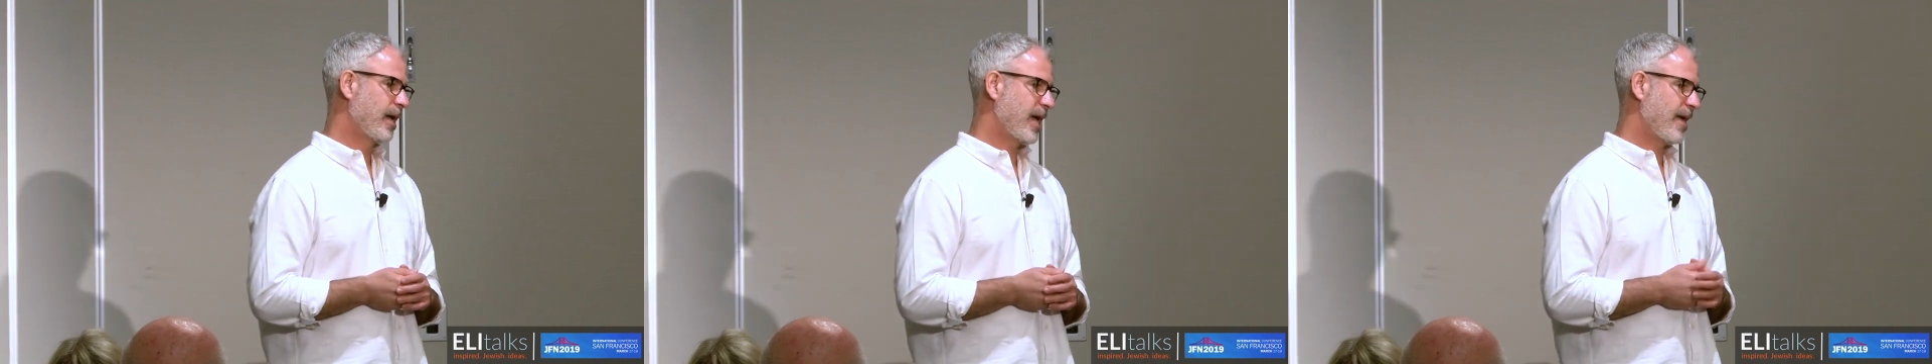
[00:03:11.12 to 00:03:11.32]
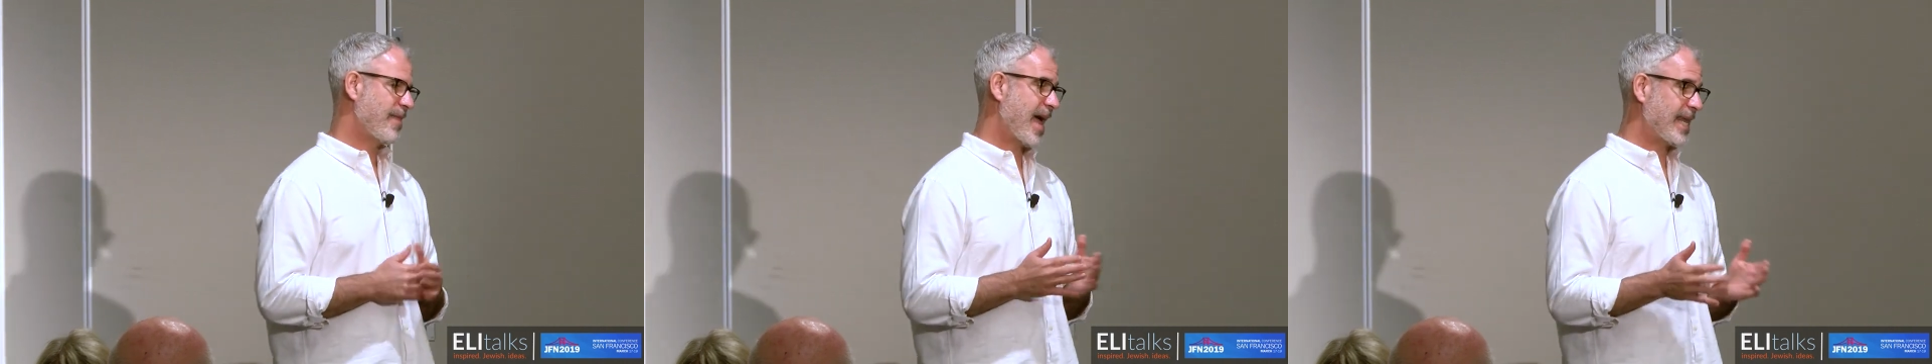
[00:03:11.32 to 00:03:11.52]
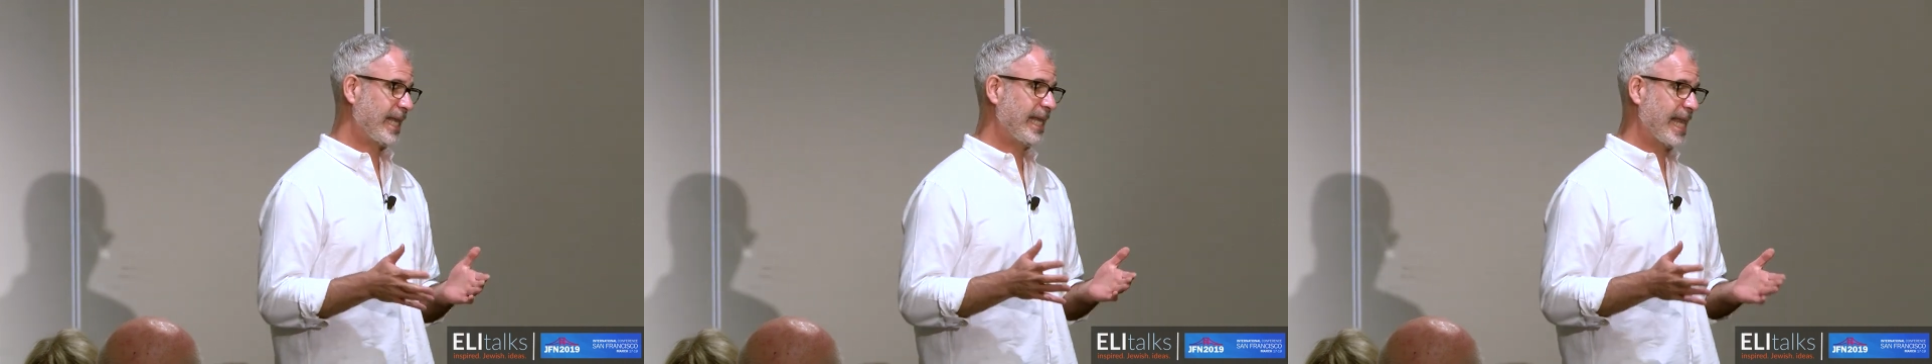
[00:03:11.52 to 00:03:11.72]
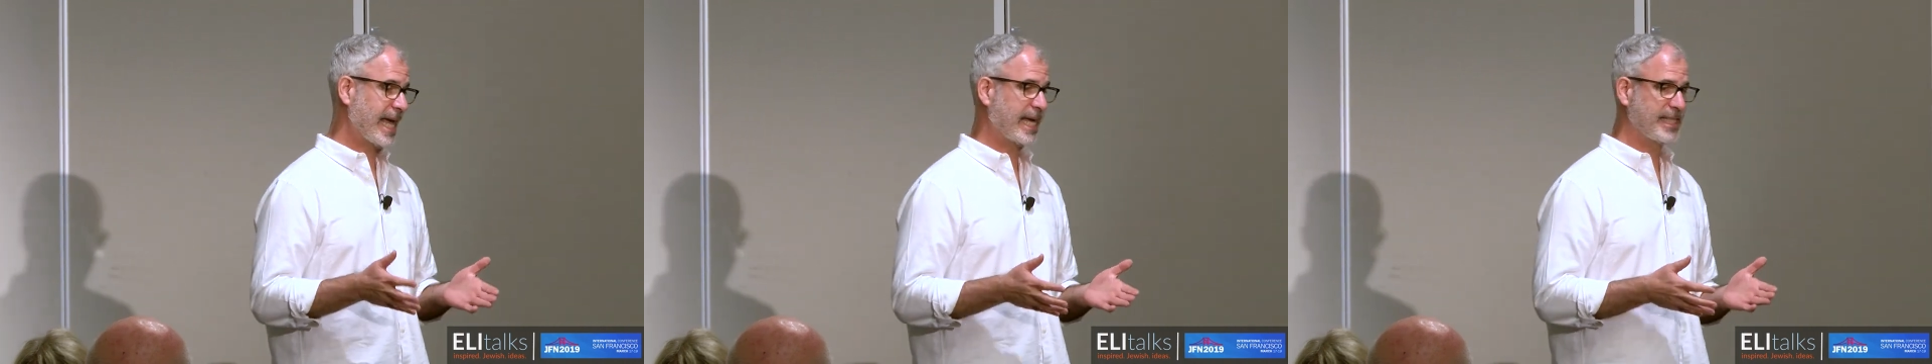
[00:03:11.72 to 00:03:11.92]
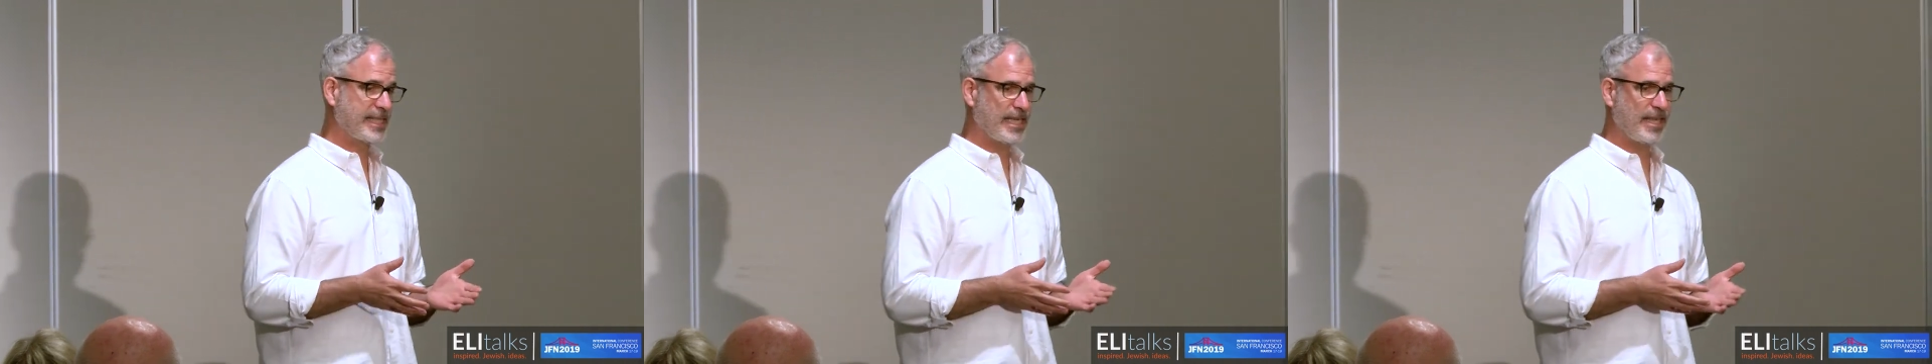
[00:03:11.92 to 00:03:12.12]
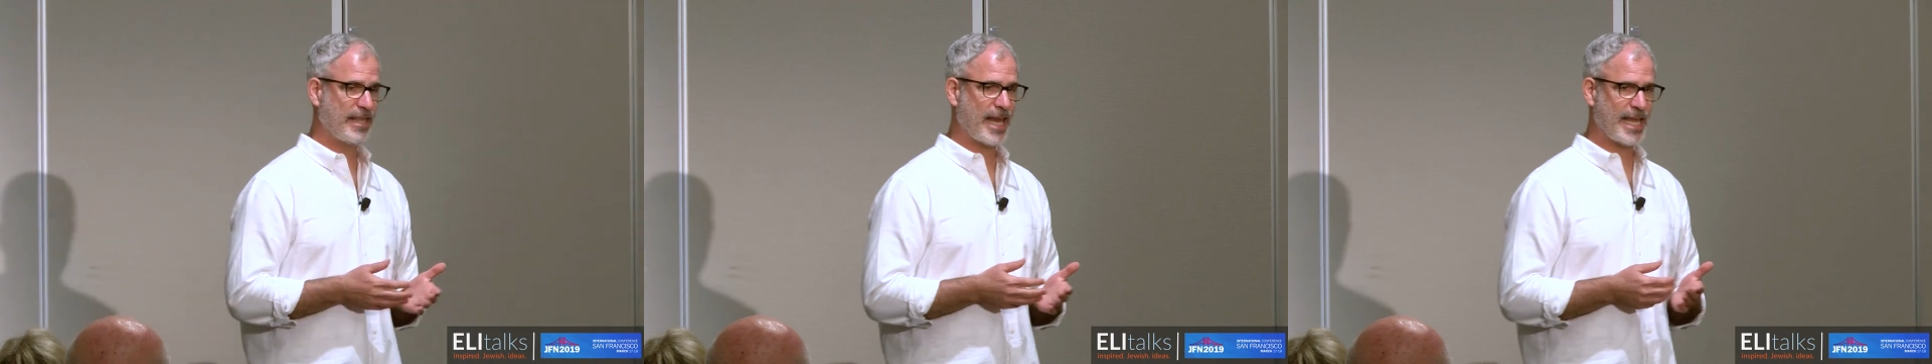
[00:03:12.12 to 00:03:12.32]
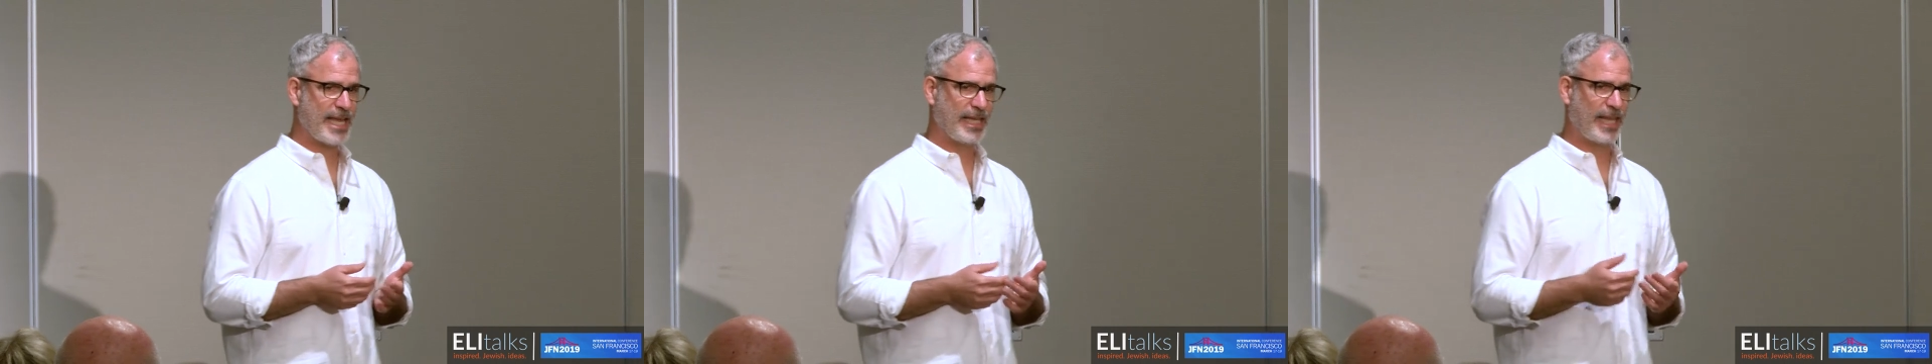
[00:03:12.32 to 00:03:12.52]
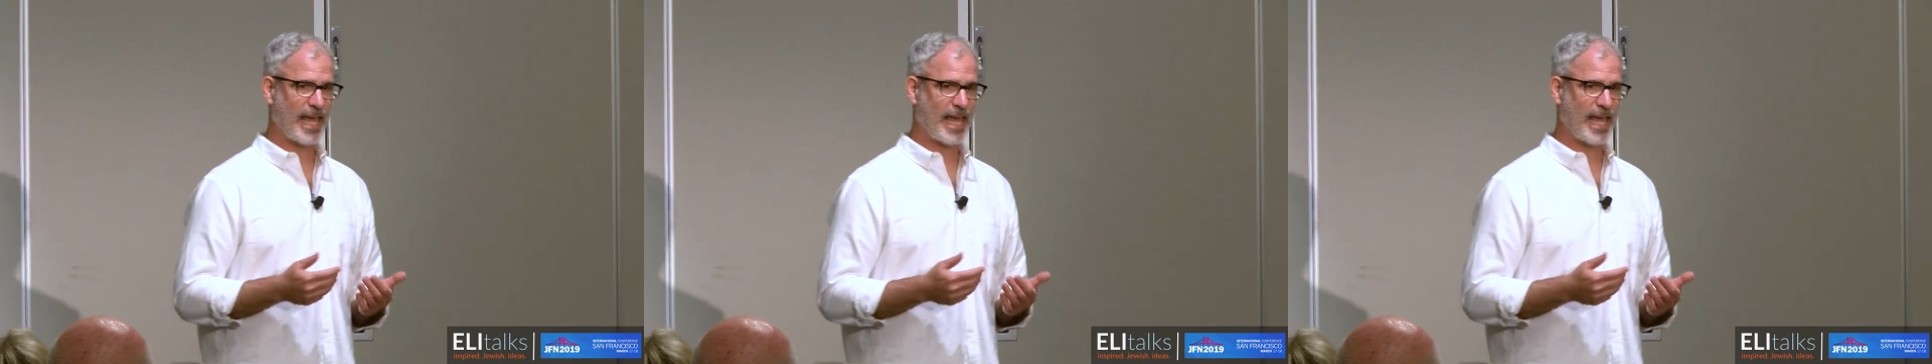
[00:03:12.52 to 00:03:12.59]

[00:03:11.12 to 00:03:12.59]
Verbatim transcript: And that legacy that he